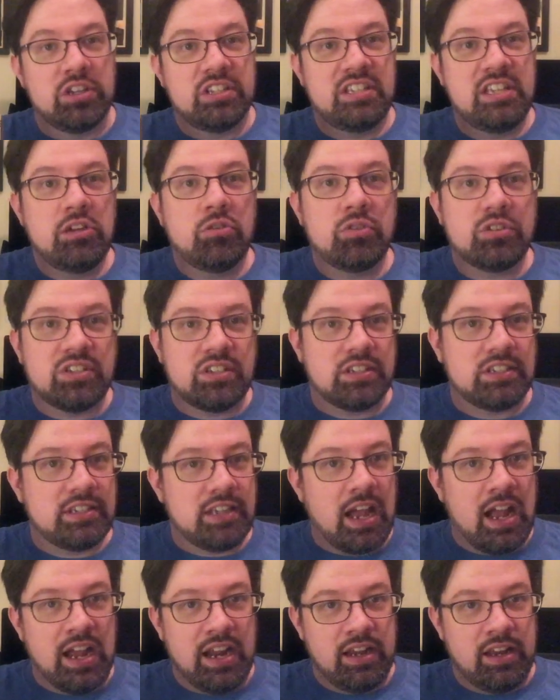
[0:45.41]
a secret
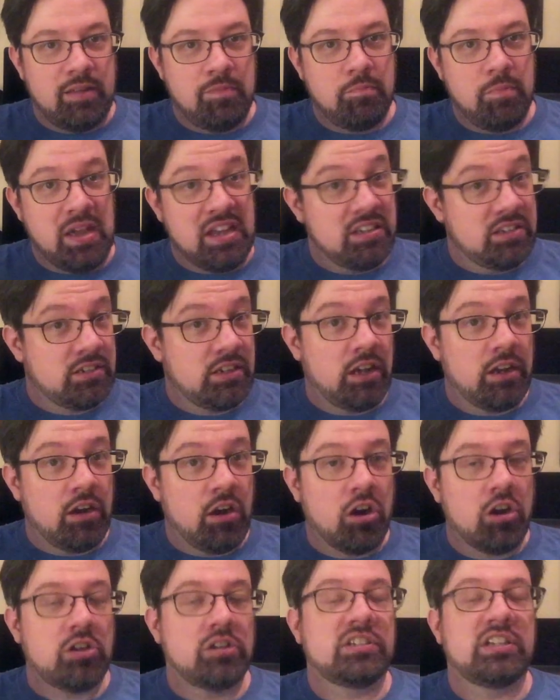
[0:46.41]
society based on
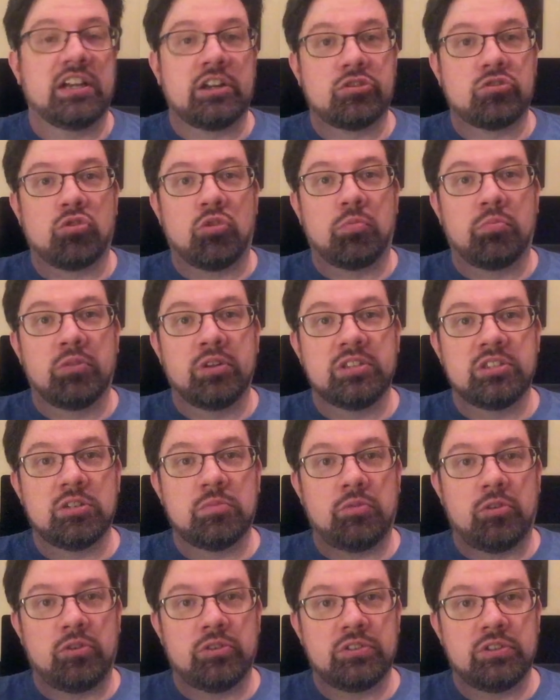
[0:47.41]
architectural
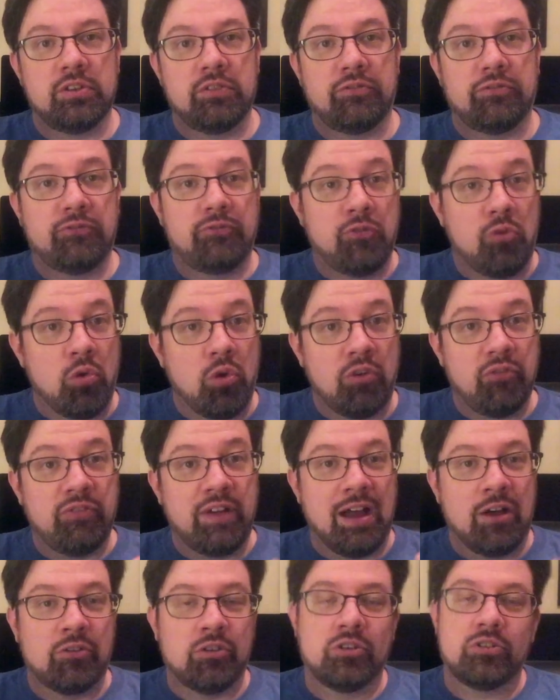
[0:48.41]
principles of 4
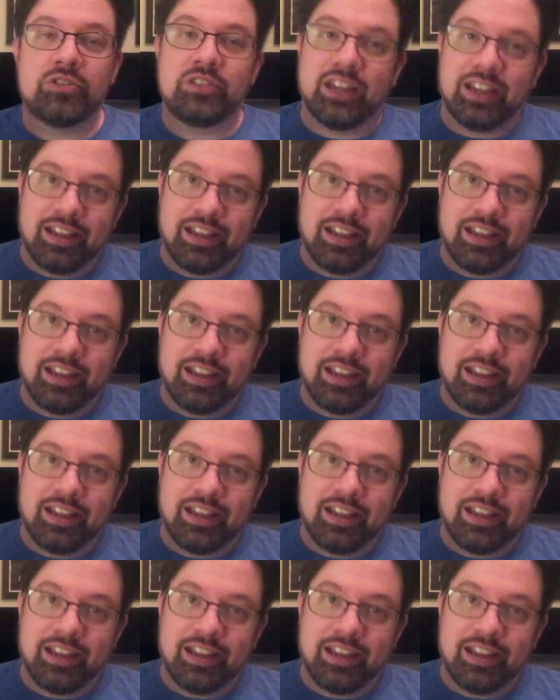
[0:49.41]
founders.